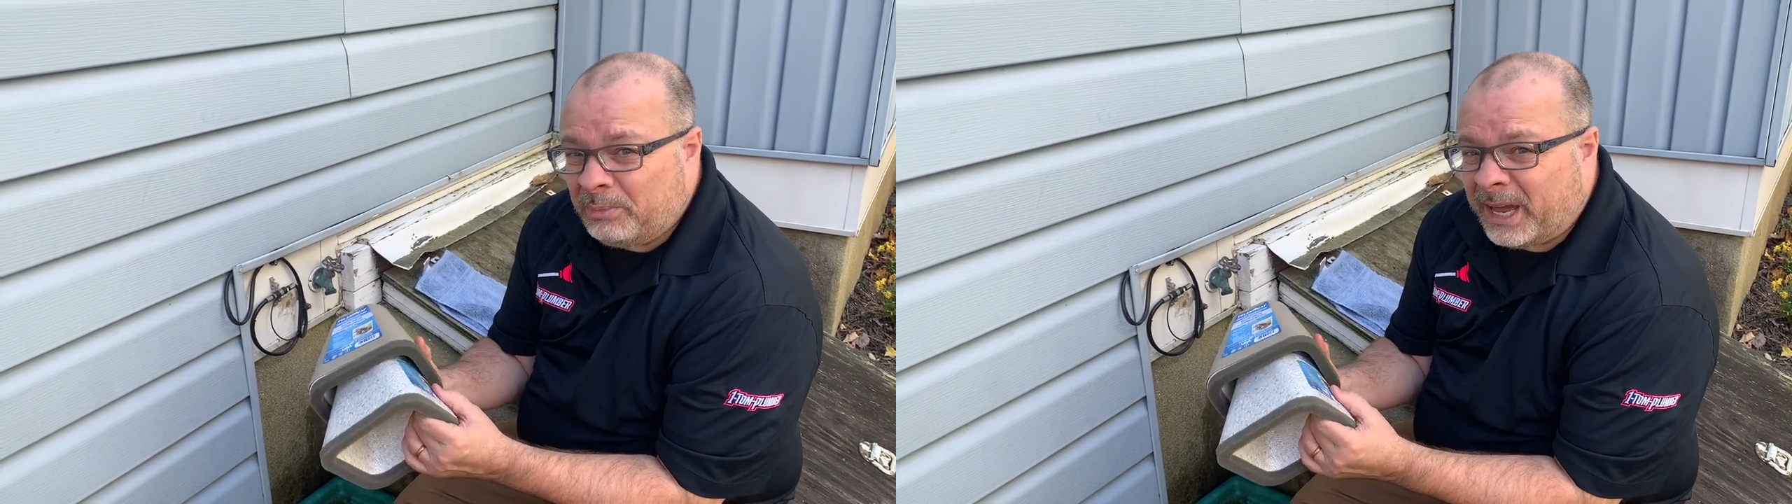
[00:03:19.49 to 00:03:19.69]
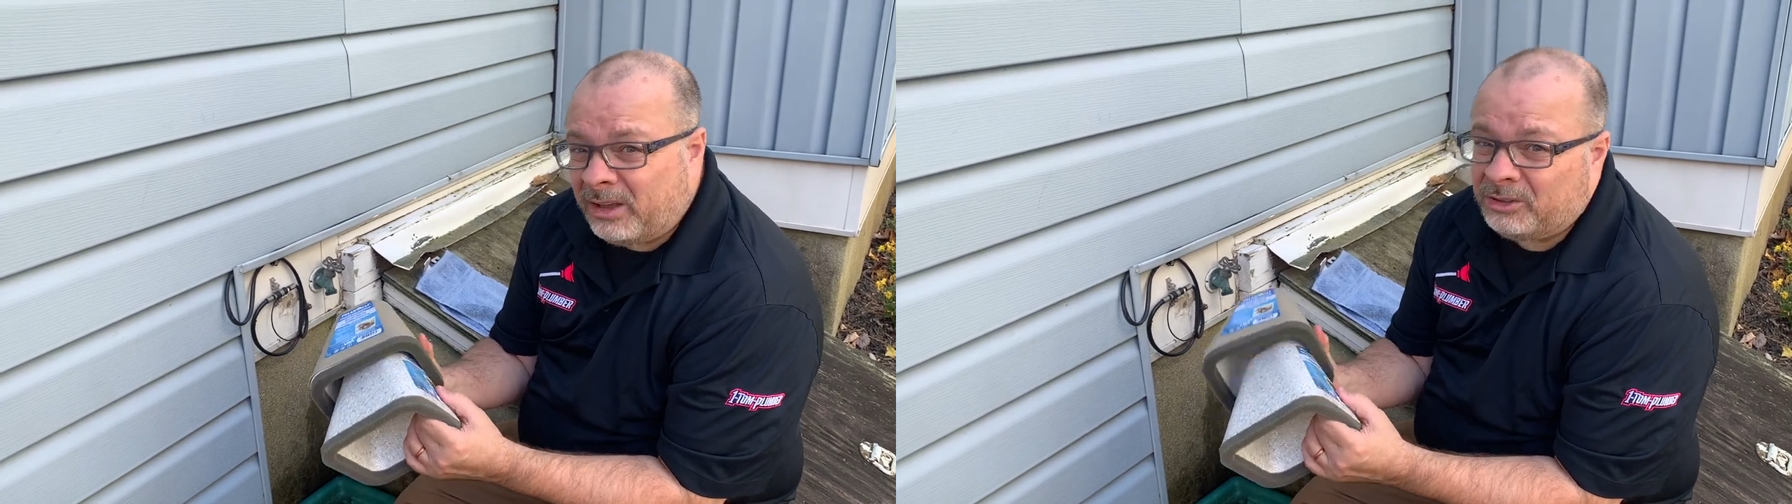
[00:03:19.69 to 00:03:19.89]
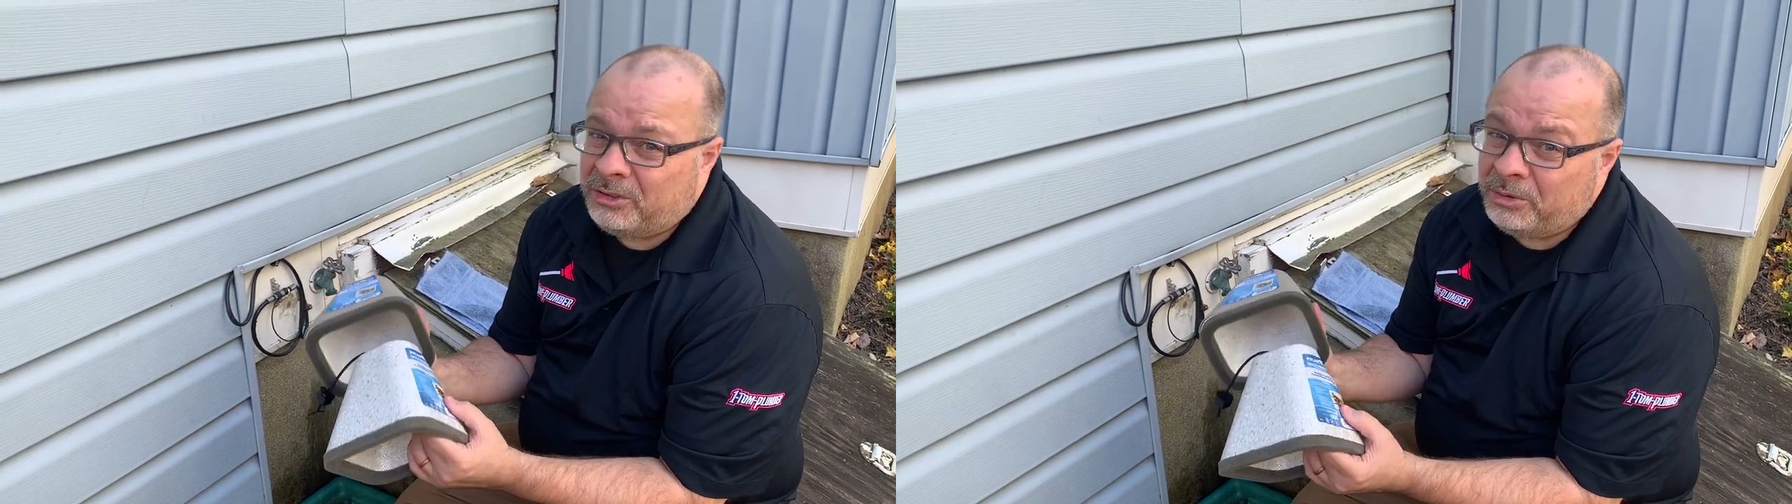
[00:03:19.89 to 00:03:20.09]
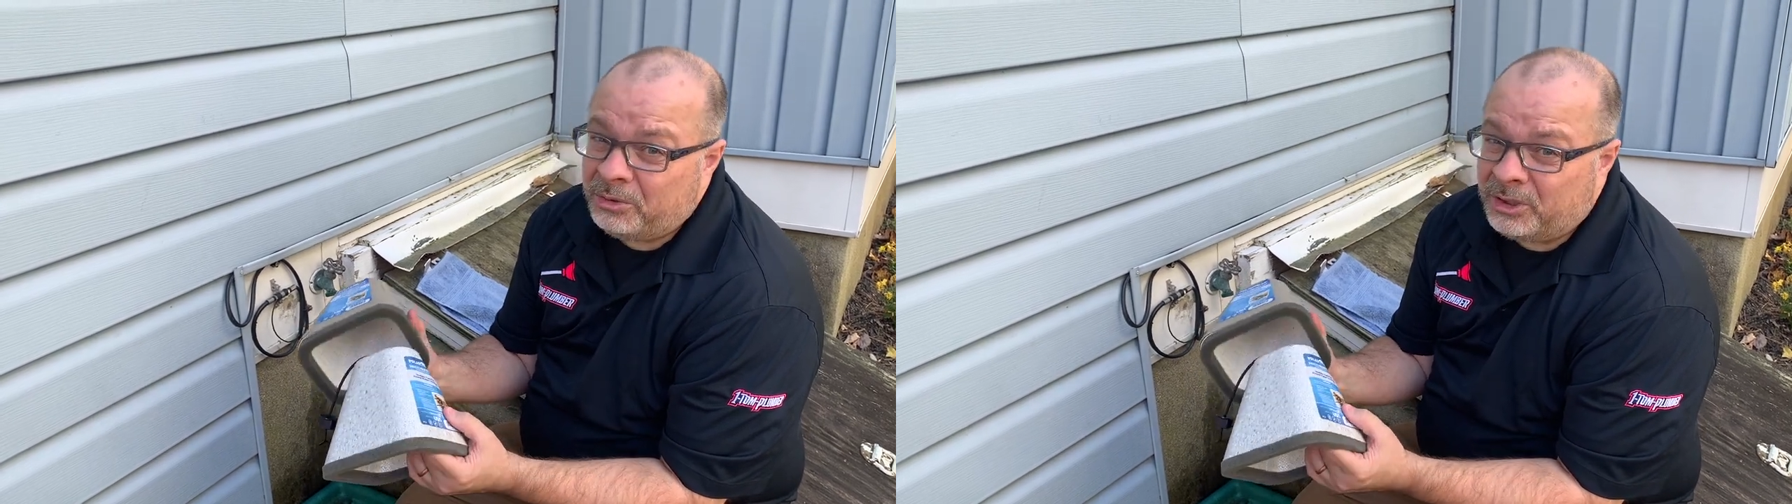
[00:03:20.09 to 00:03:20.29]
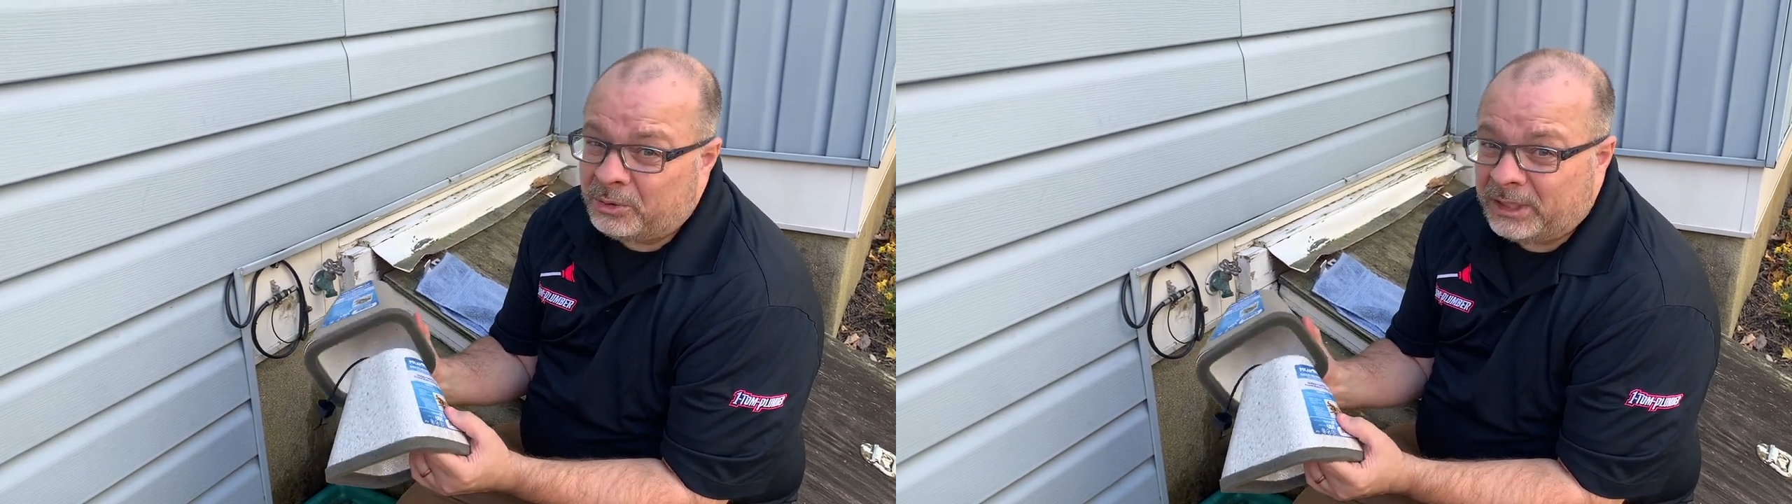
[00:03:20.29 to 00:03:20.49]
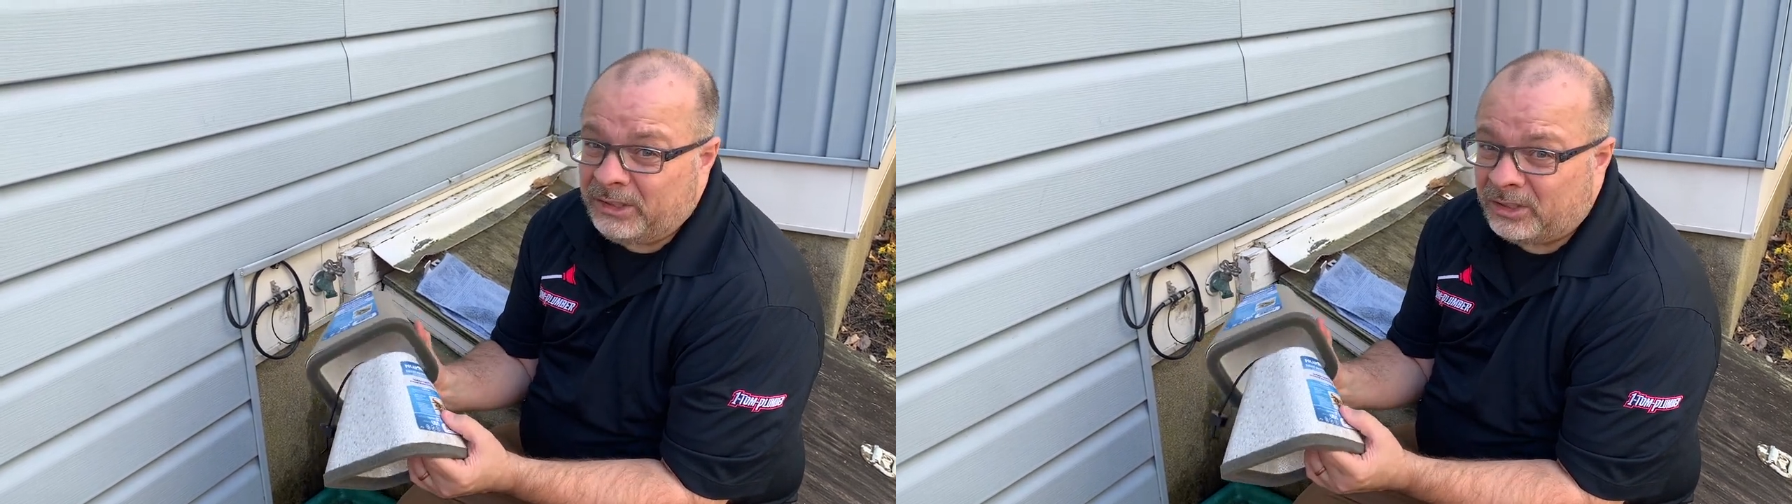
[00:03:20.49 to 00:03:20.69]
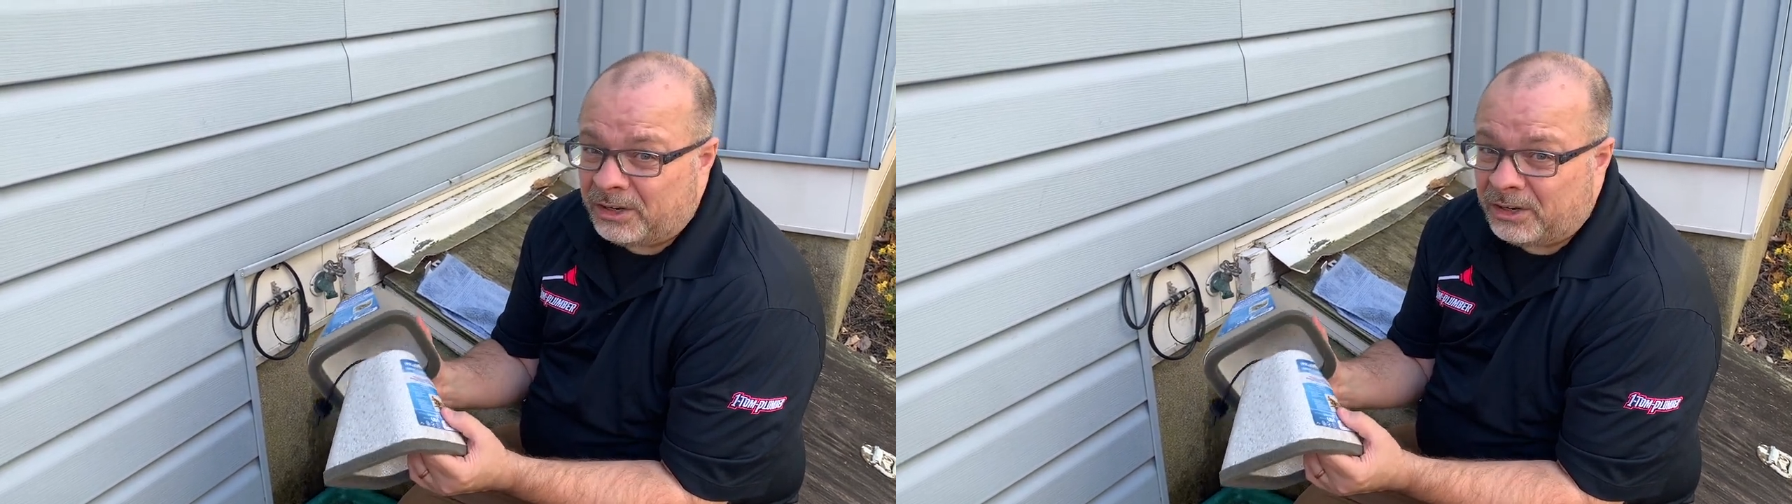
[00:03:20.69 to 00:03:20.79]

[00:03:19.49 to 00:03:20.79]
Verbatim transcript: about 2 degrees